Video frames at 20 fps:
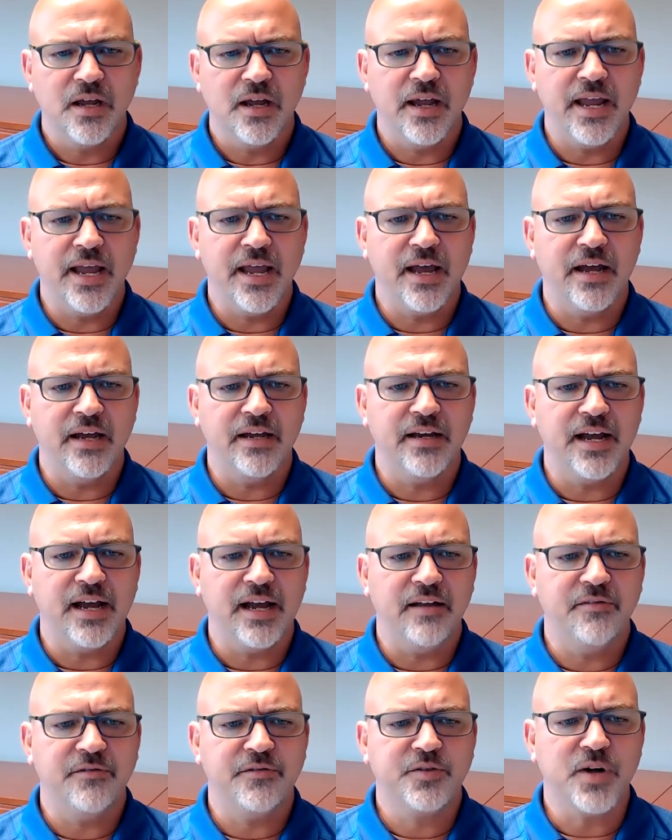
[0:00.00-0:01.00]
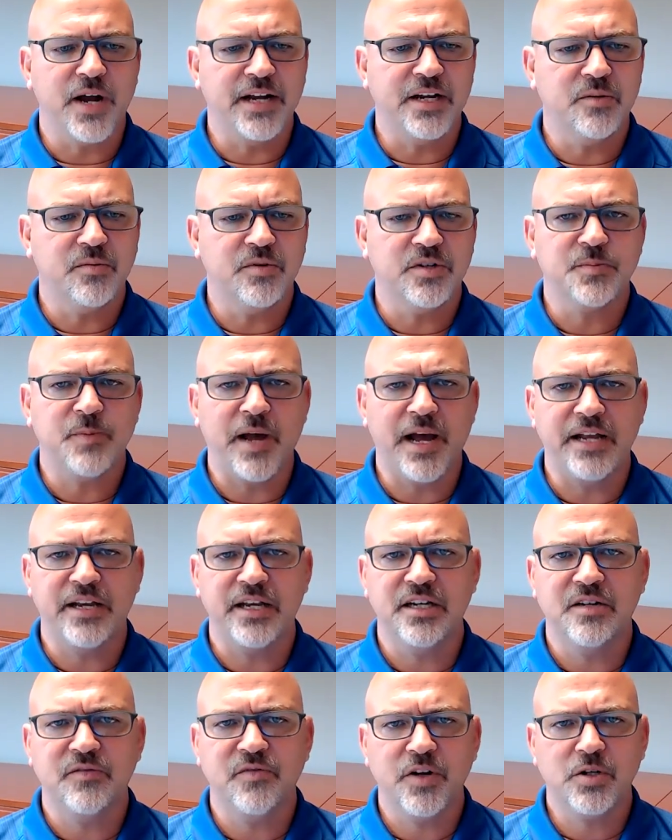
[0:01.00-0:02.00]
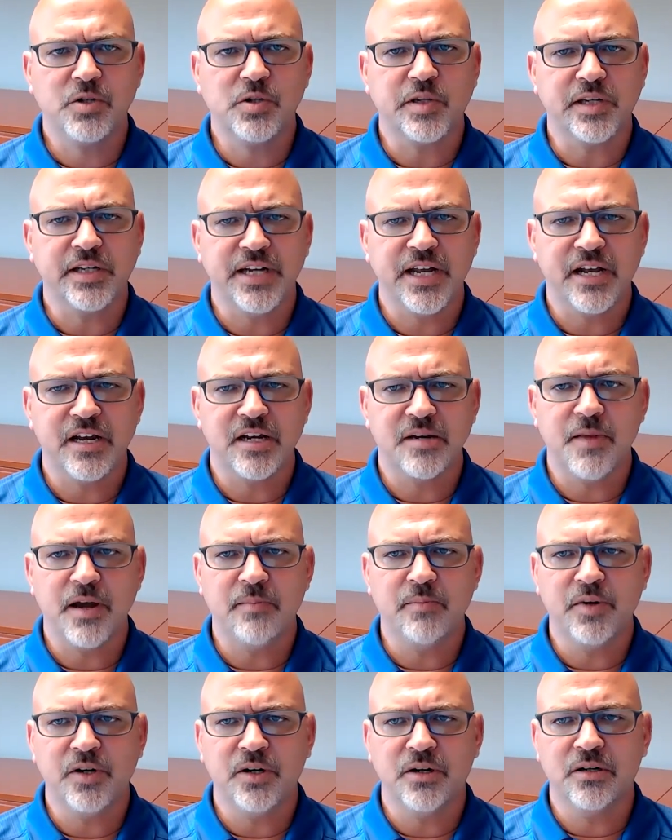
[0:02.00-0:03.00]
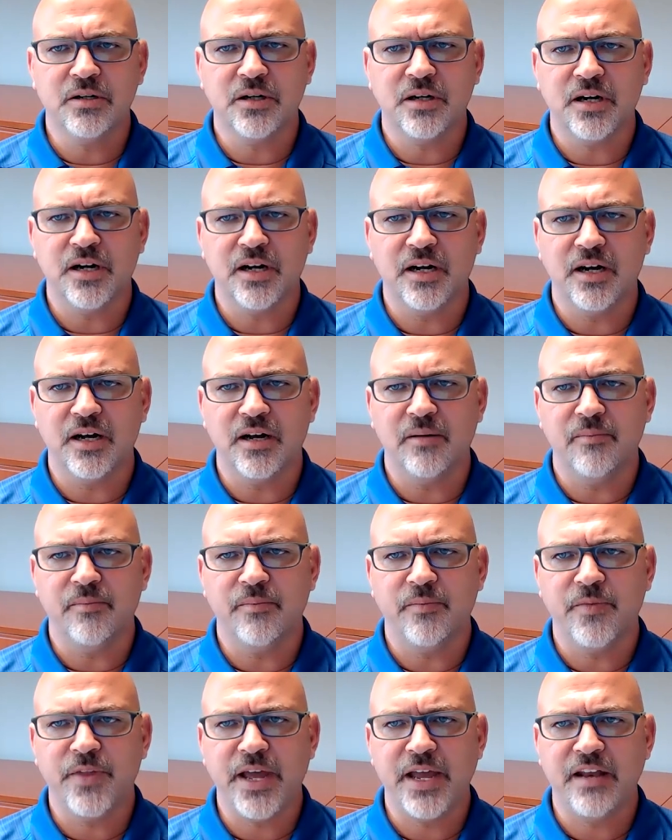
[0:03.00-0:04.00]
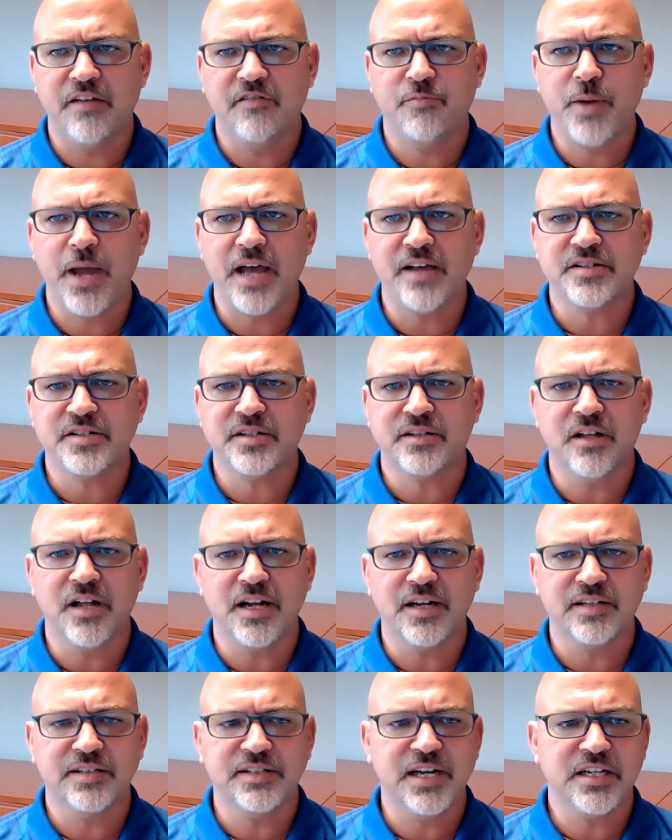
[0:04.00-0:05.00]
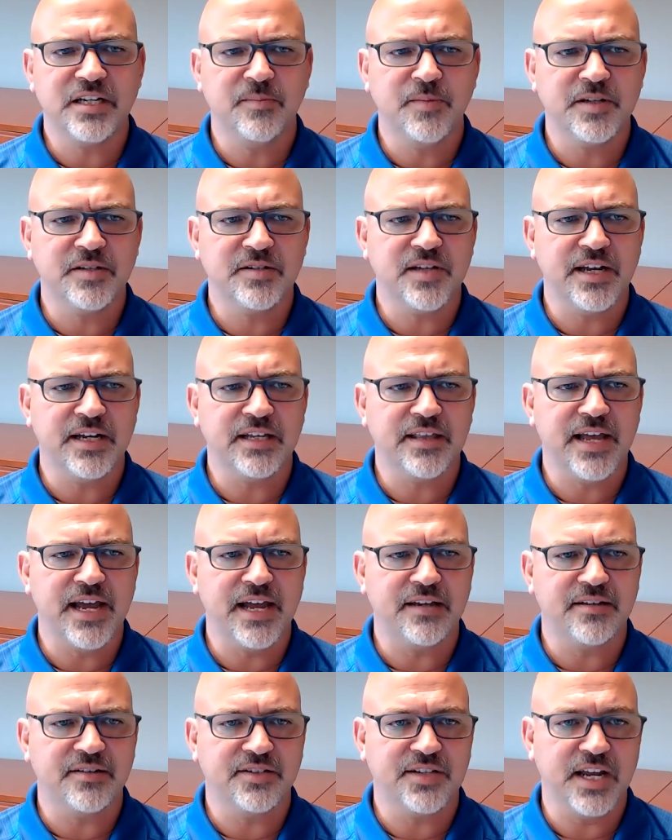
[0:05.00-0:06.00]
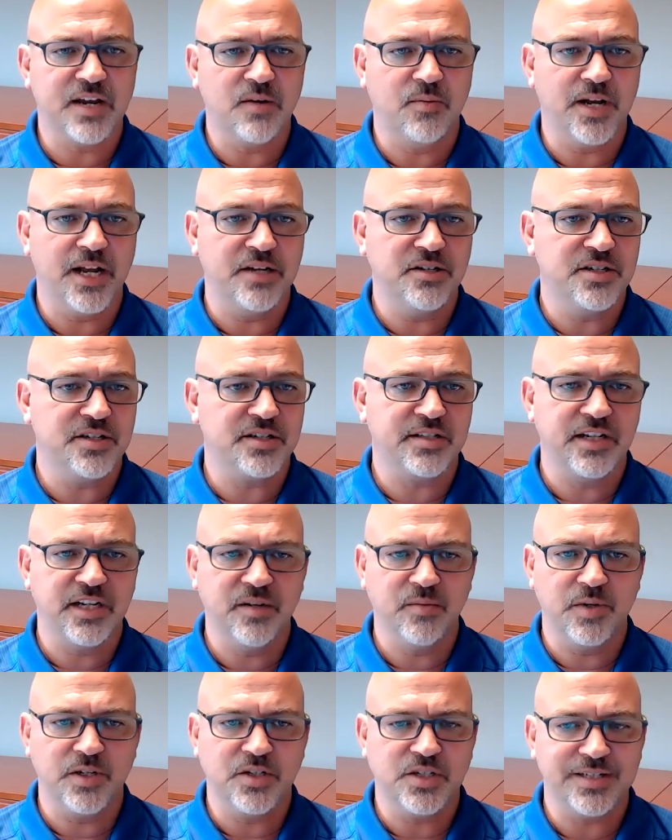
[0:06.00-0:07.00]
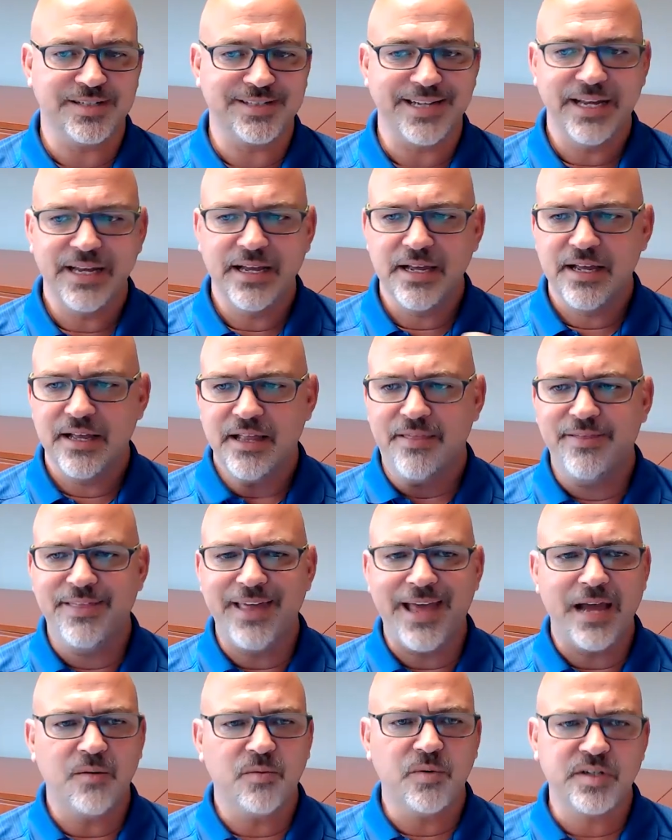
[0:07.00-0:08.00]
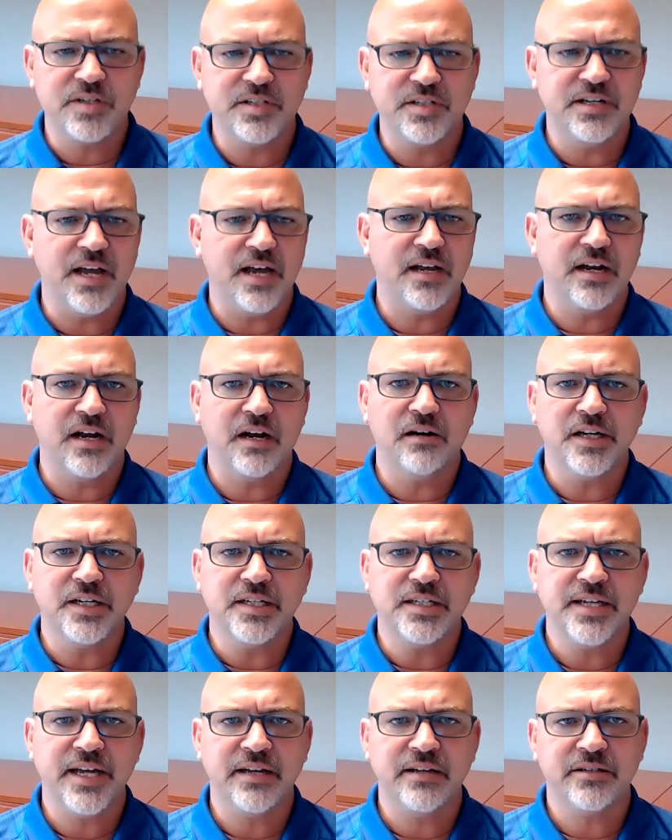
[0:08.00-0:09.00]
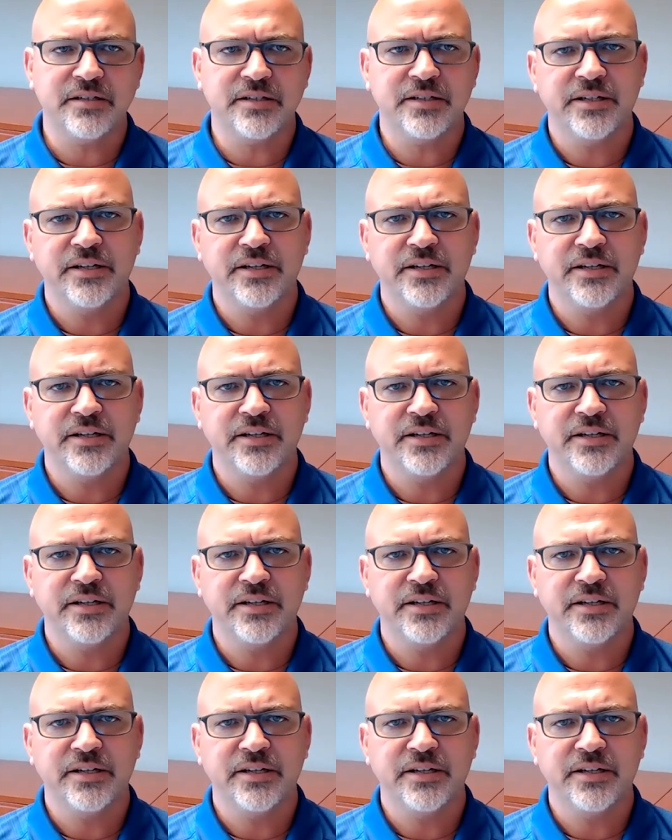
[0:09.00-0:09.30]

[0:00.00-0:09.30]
And I've tried to respond individually to any member that have passed along sentiments like that to say what I just did, which is that was not our intent.